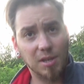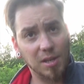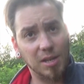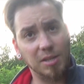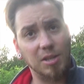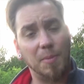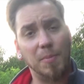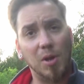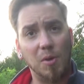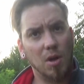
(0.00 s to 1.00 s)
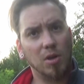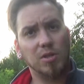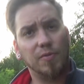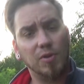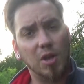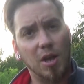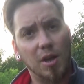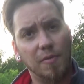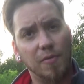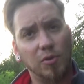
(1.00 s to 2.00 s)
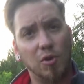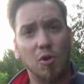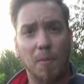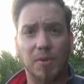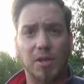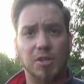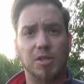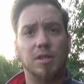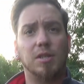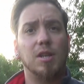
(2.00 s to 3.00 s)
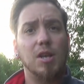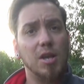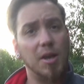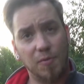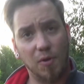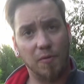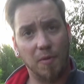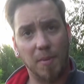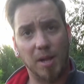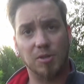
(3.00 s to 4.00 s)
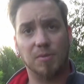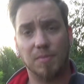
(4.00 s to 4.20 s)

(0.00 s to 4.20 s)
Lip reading: link down below. Also for the photo competition if you're from Belgium.